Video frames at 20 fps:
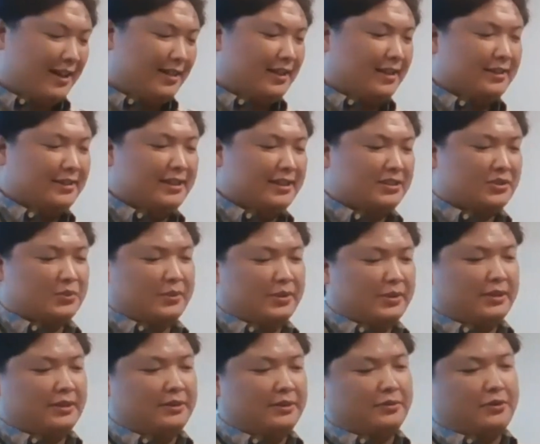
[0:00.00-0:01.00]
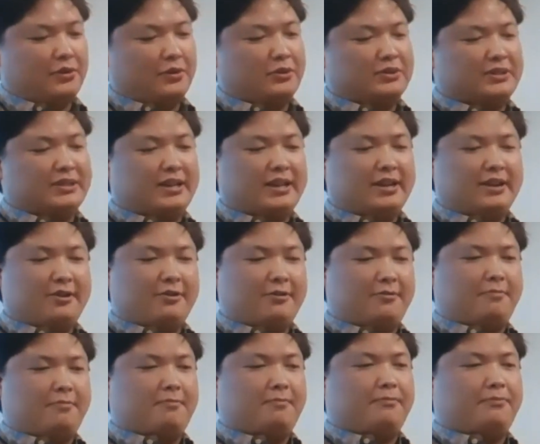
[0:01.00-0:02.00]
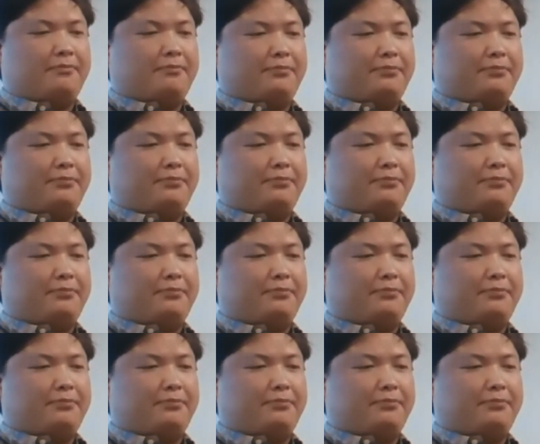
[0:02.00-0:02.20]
And then this one goes in here,